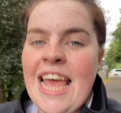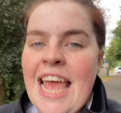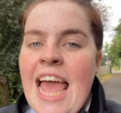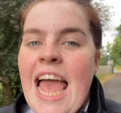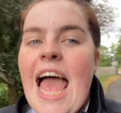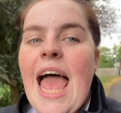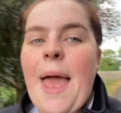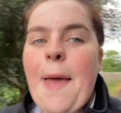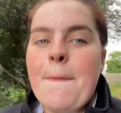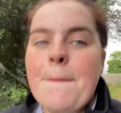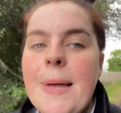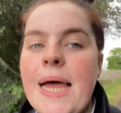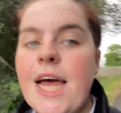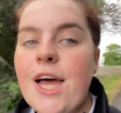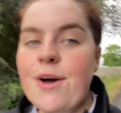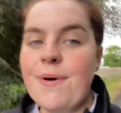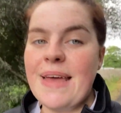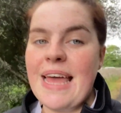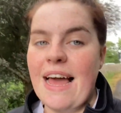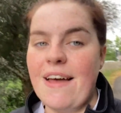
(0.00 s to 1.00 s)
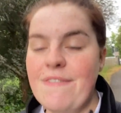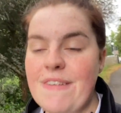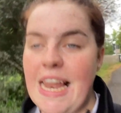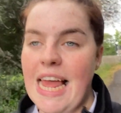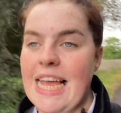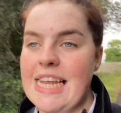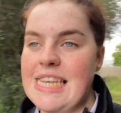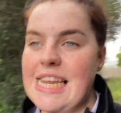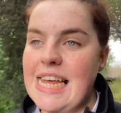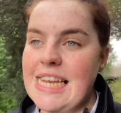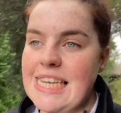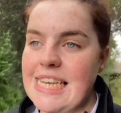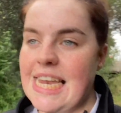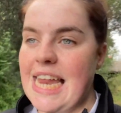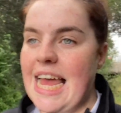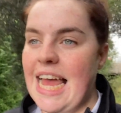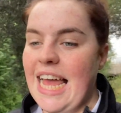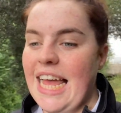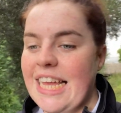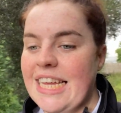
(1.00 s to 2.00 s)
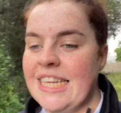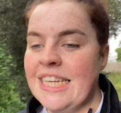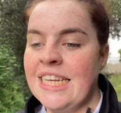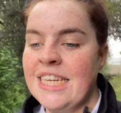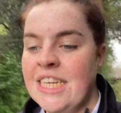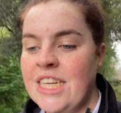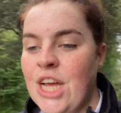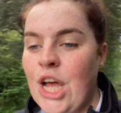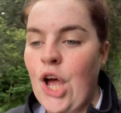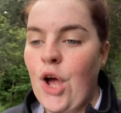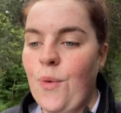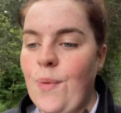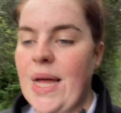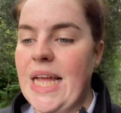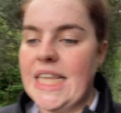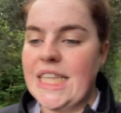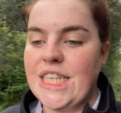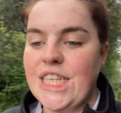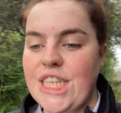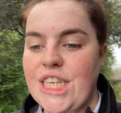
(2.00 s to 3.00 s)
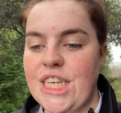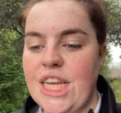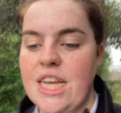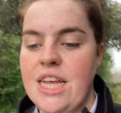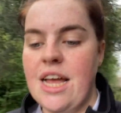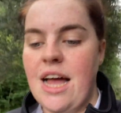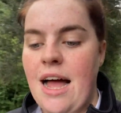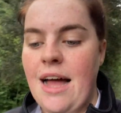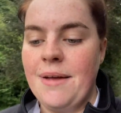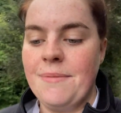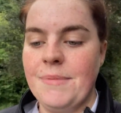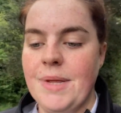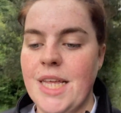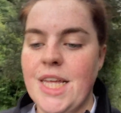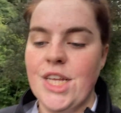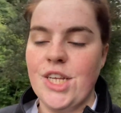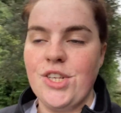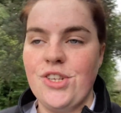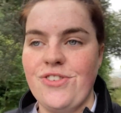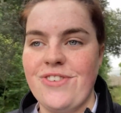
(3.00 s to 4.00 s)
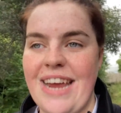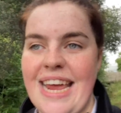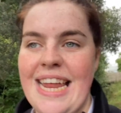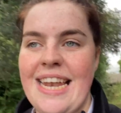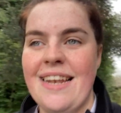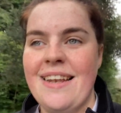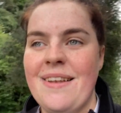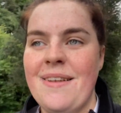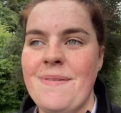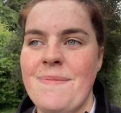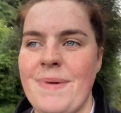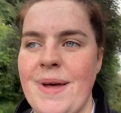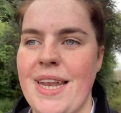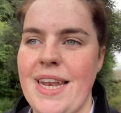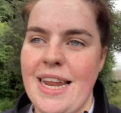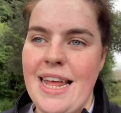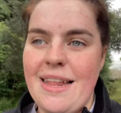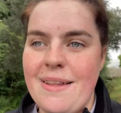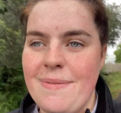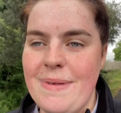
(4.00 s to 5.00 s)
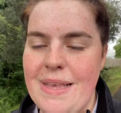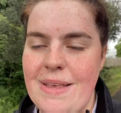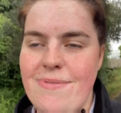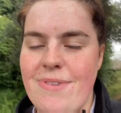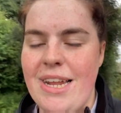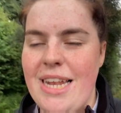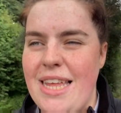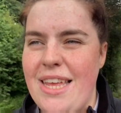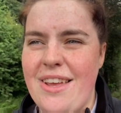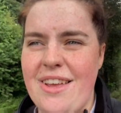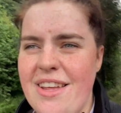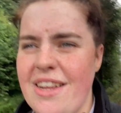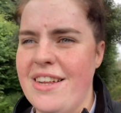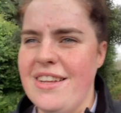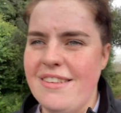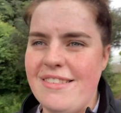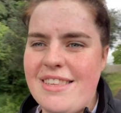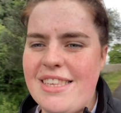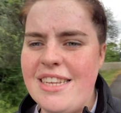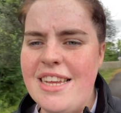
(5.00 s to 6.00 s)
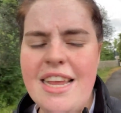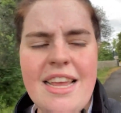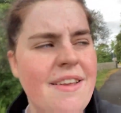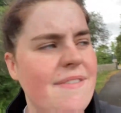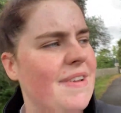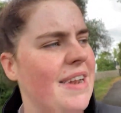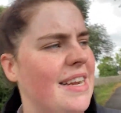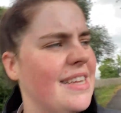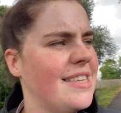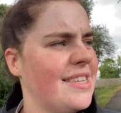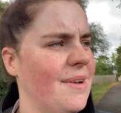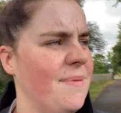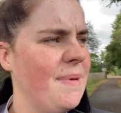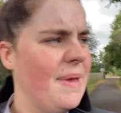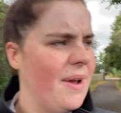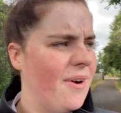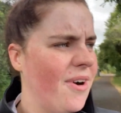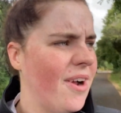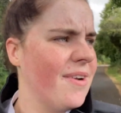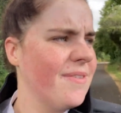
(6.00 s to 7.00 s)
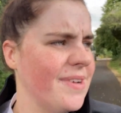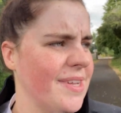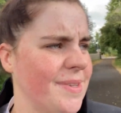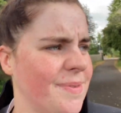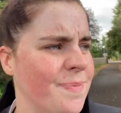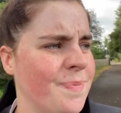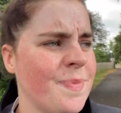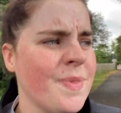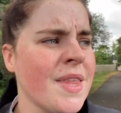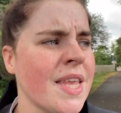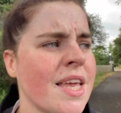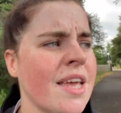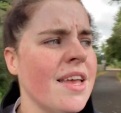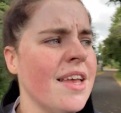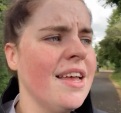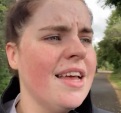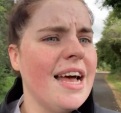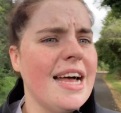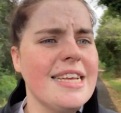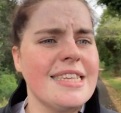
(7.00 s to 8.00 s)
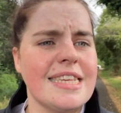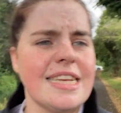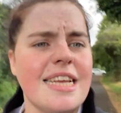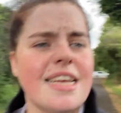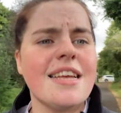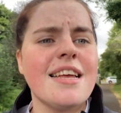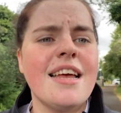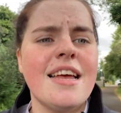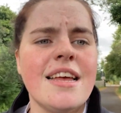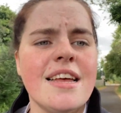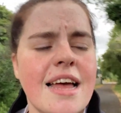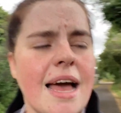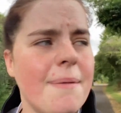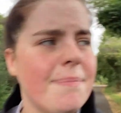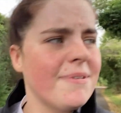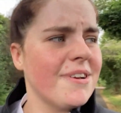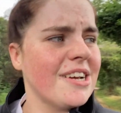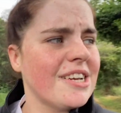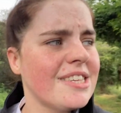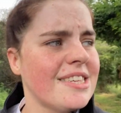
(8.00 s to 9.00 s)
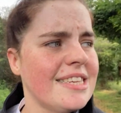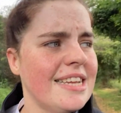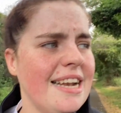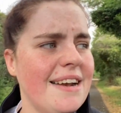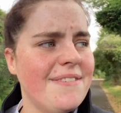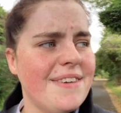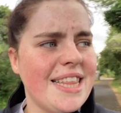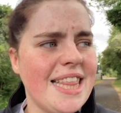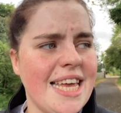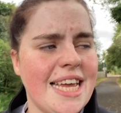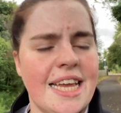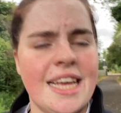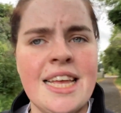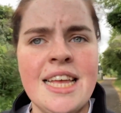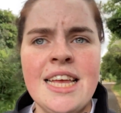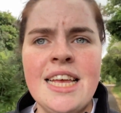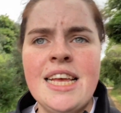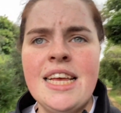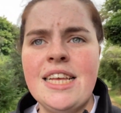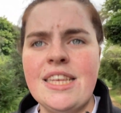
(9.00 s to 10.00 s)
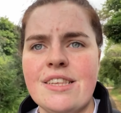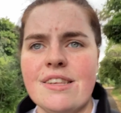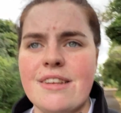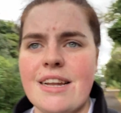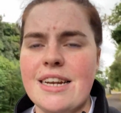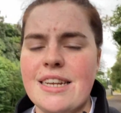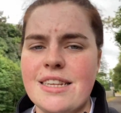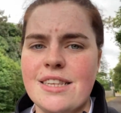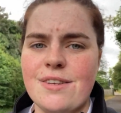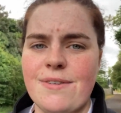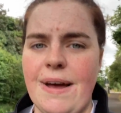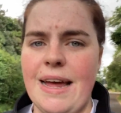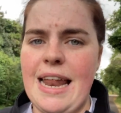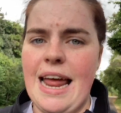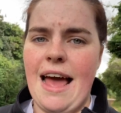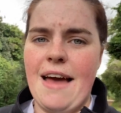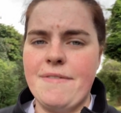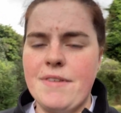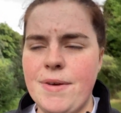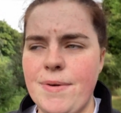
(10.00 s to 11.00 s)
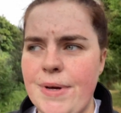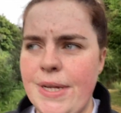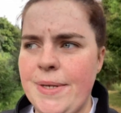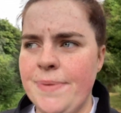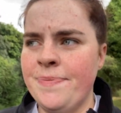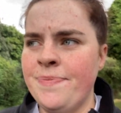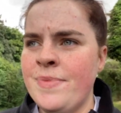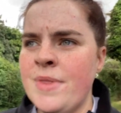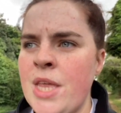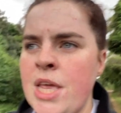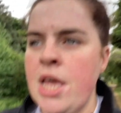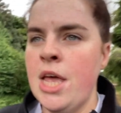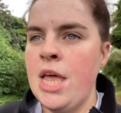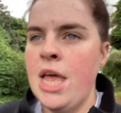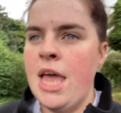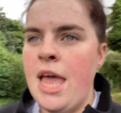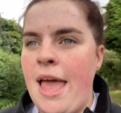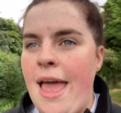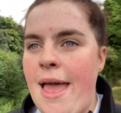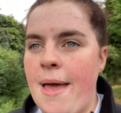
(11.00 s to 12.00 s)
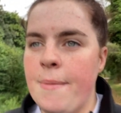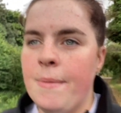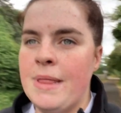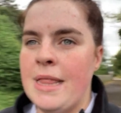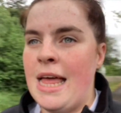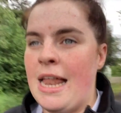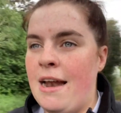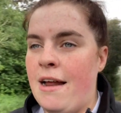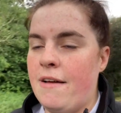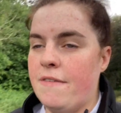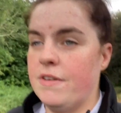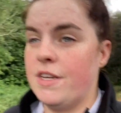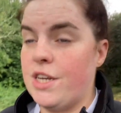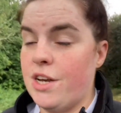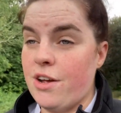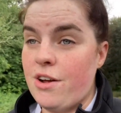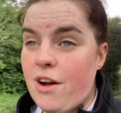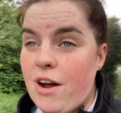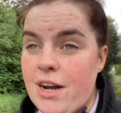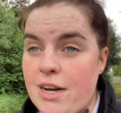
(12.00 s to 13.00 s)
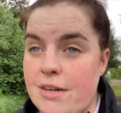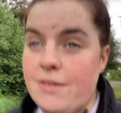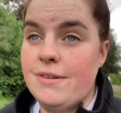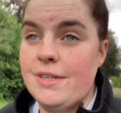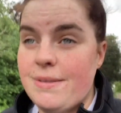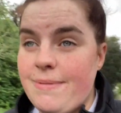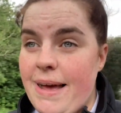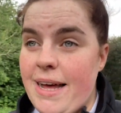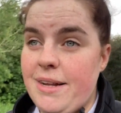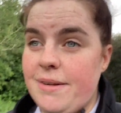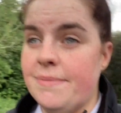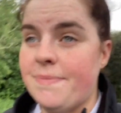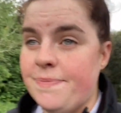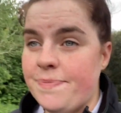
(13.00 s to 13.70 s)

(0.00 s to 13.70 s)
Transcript: Um, we have a leg day today, which I'm dreading, but it'll be really good because legs it's gonna be a hard one. Has like hip thrust and everything, but it's quite a heavy one. Um, and then I have to do cardio as well.